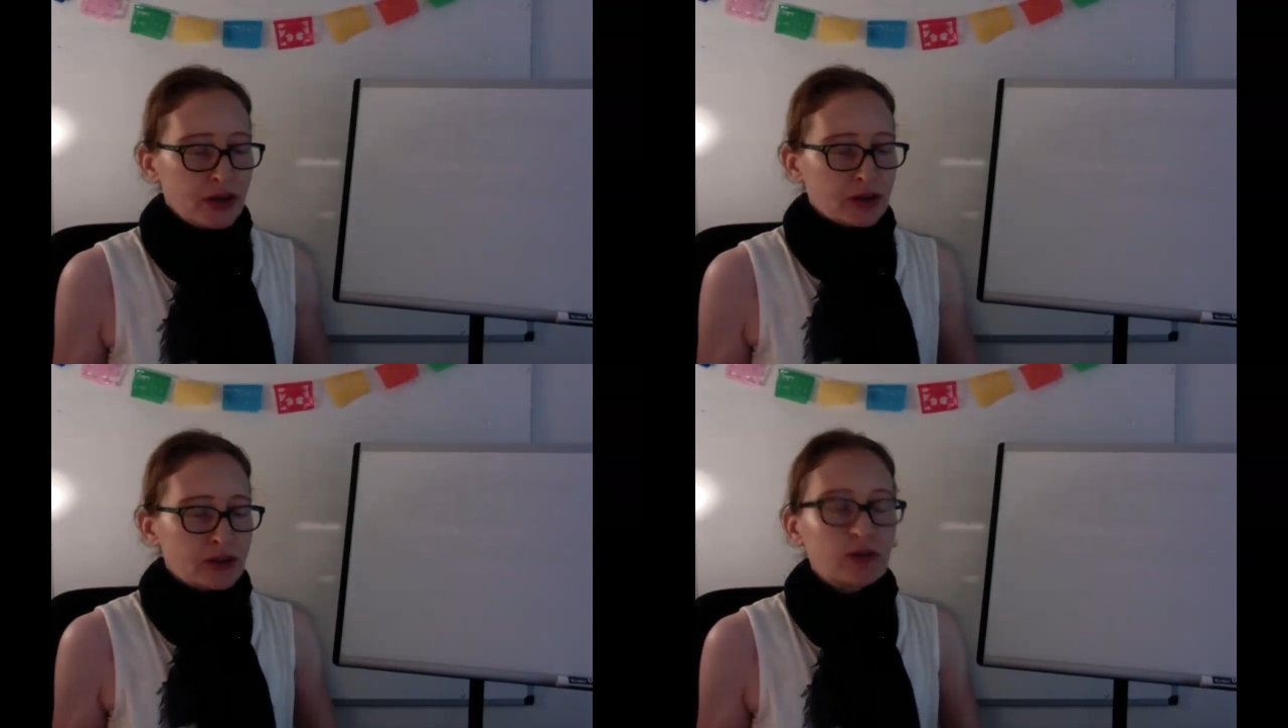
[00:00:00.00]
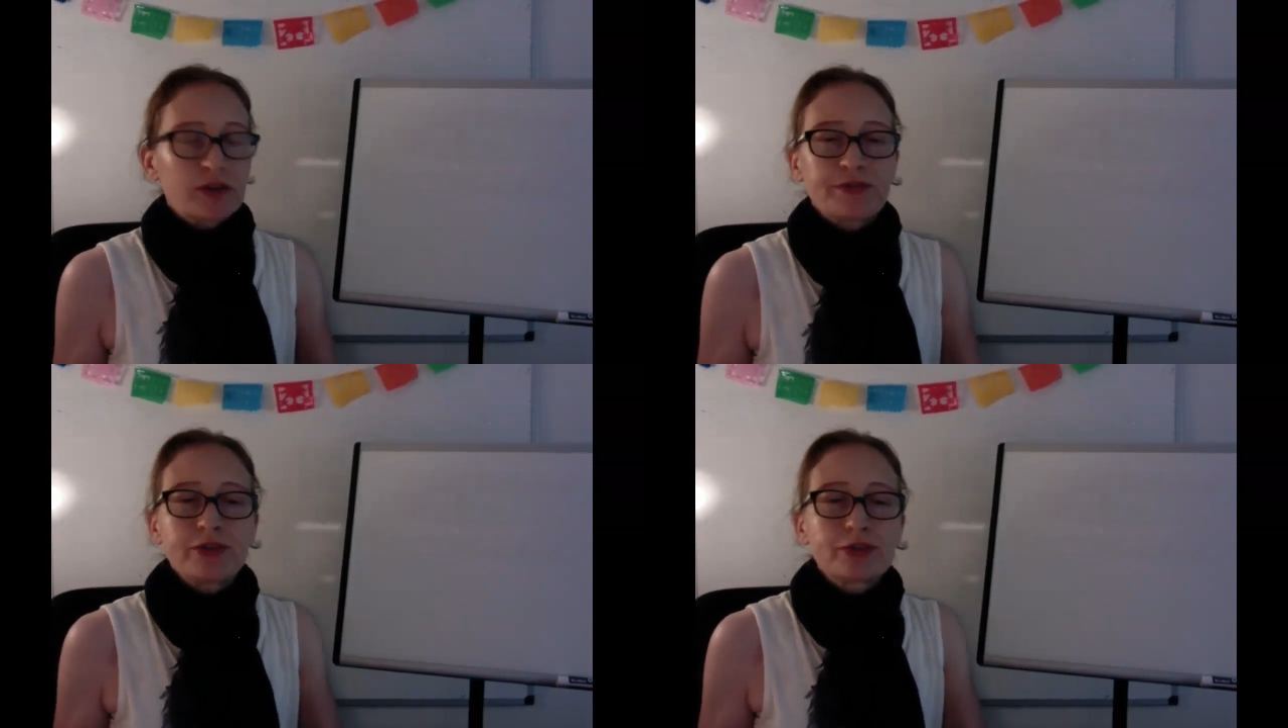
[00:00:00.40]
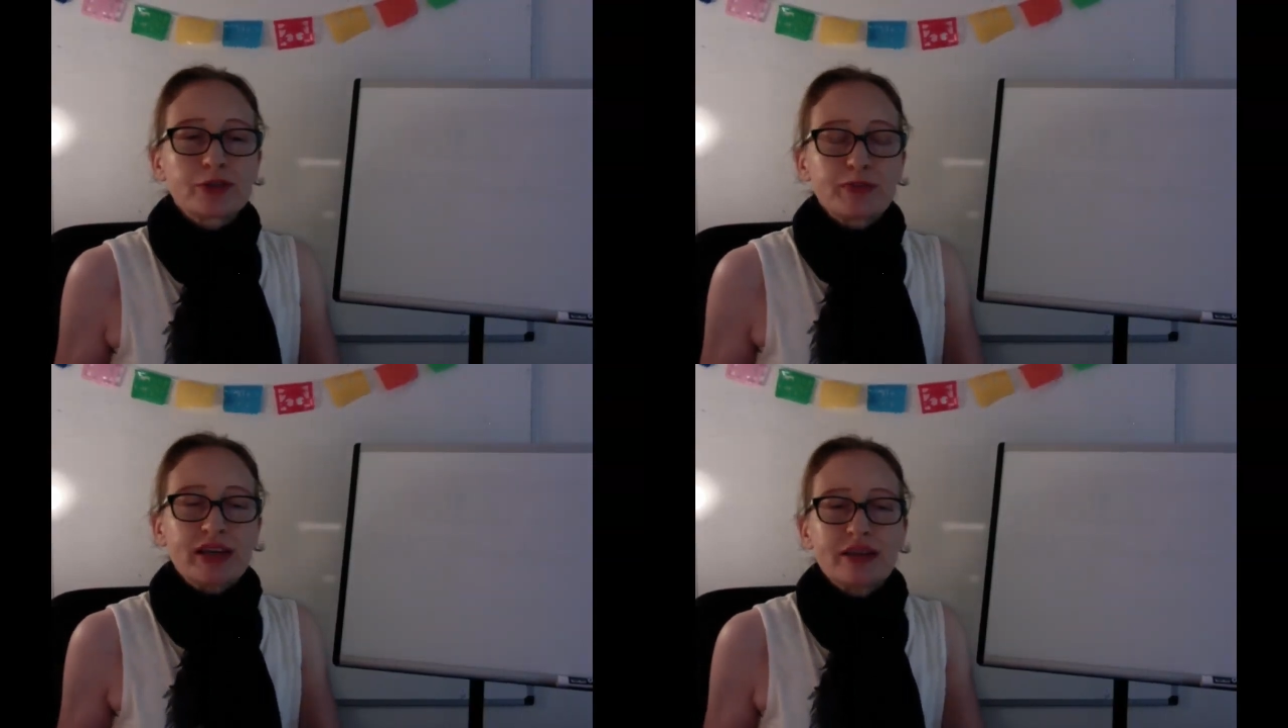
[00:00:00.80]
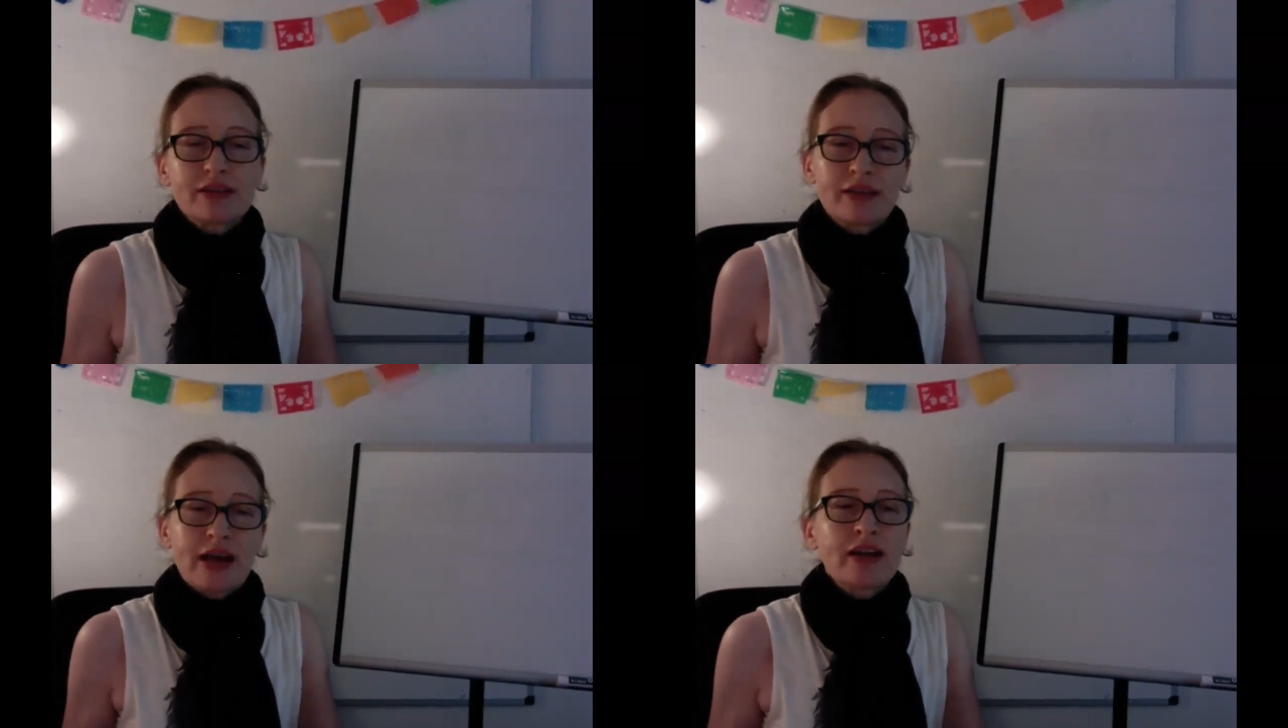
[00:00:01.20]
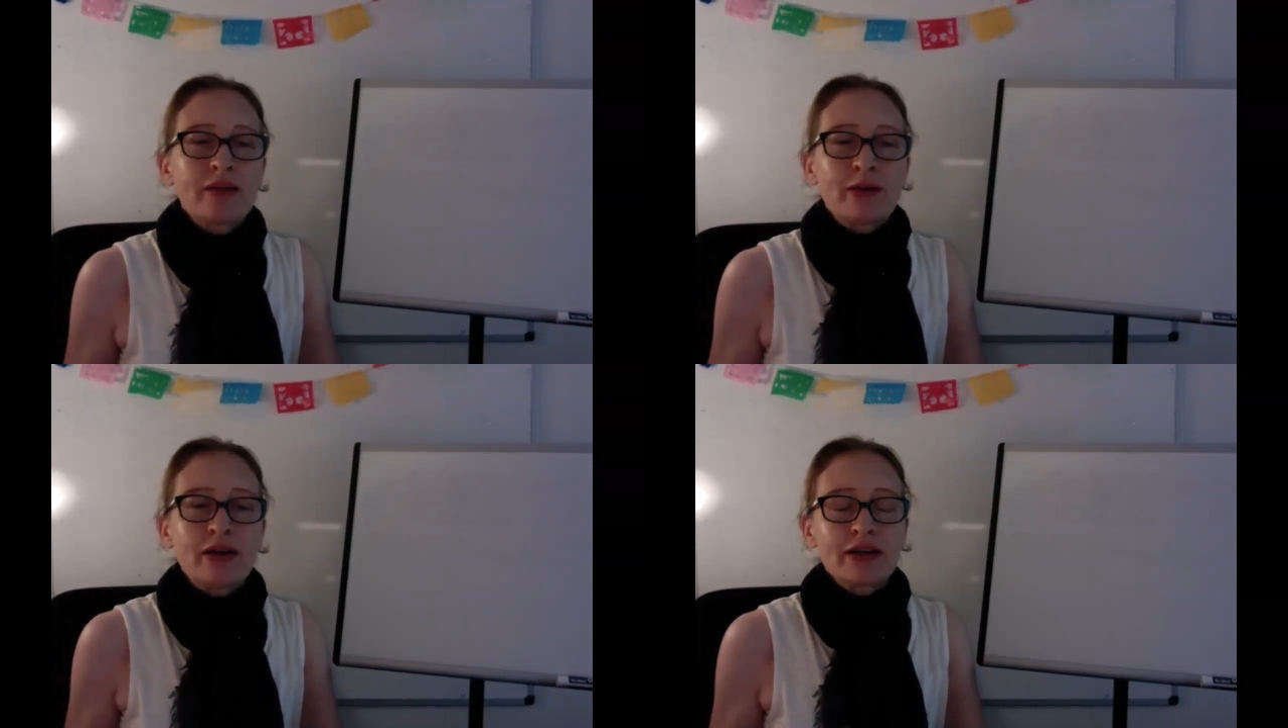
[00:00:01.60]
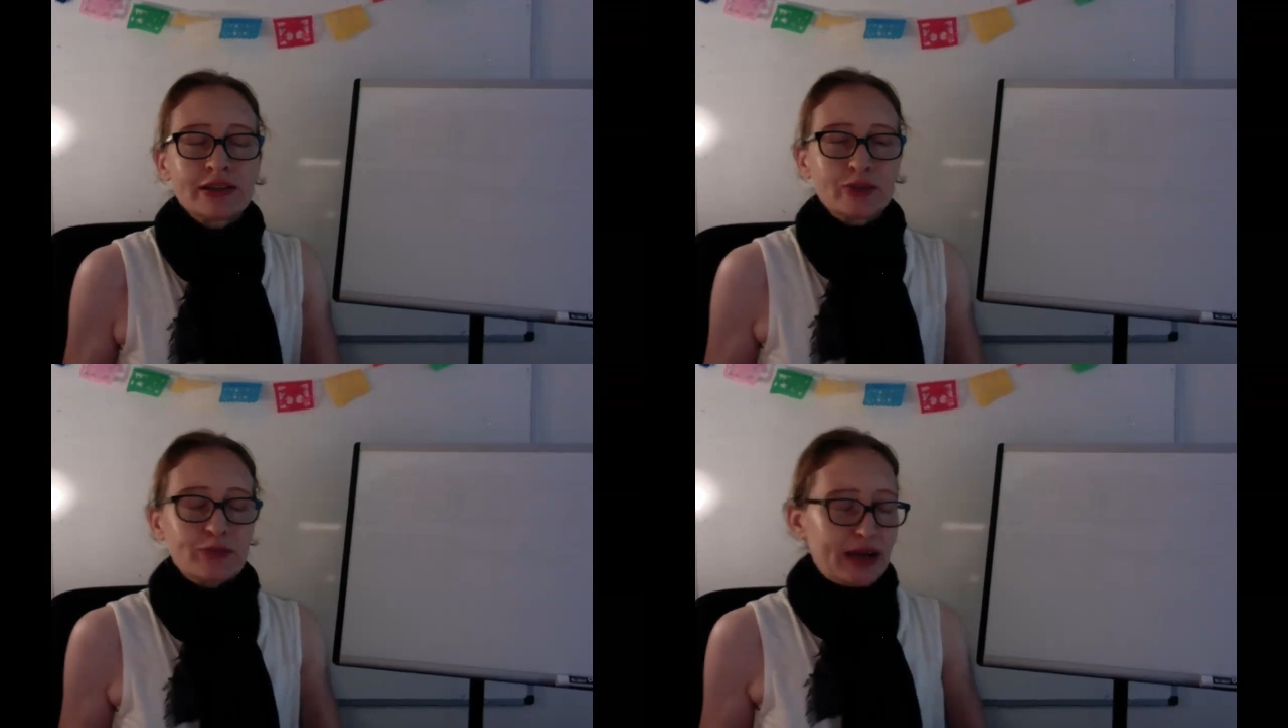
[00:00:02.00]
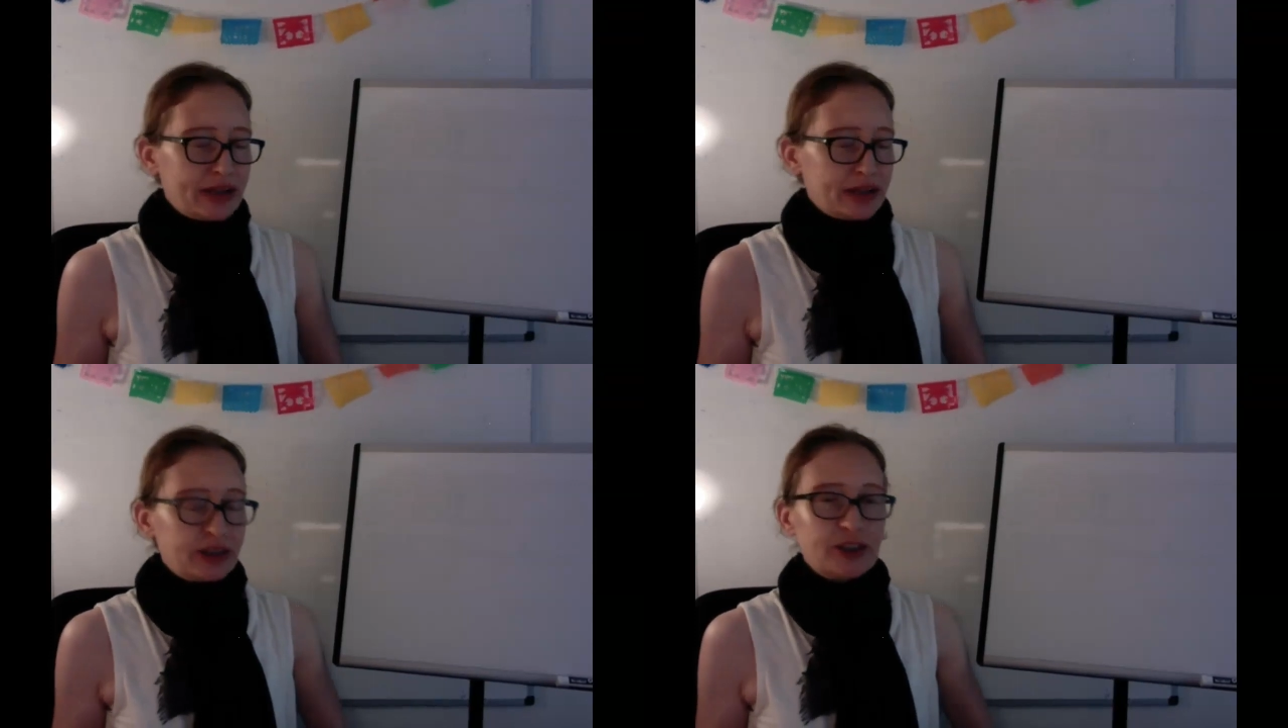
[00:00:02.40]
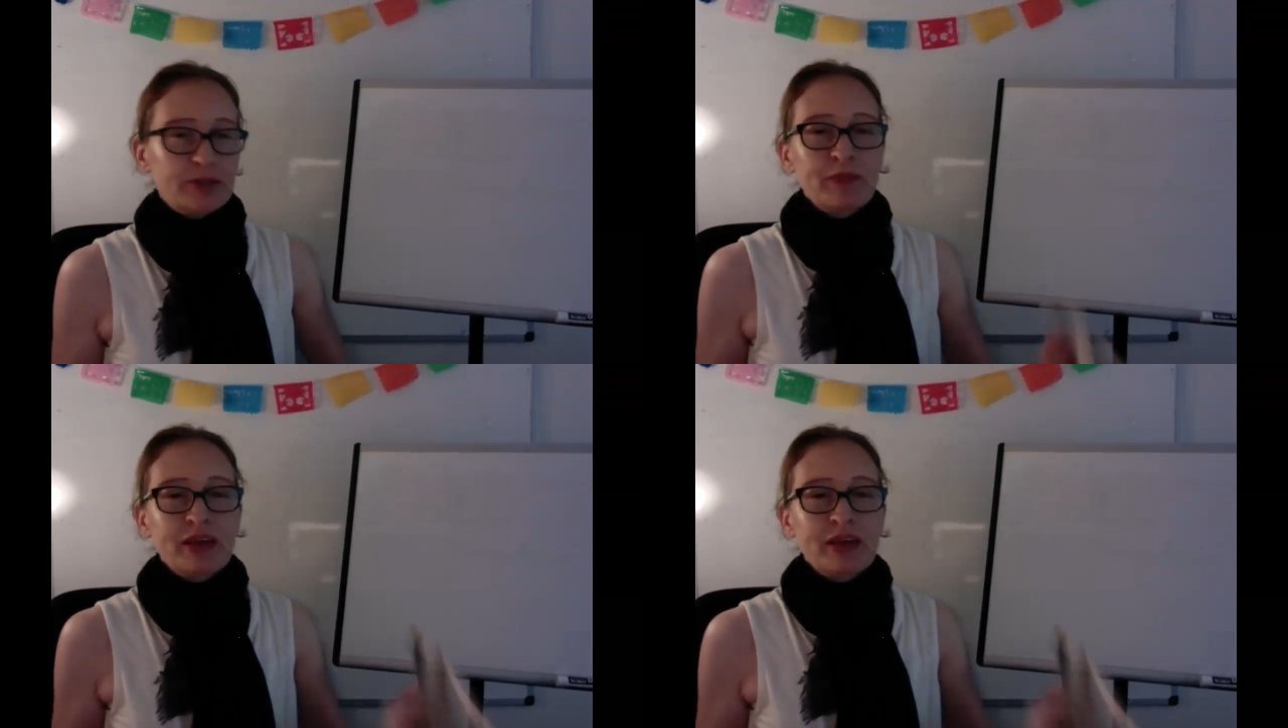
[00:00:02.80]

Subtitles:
So if you speak Latin American Spanish,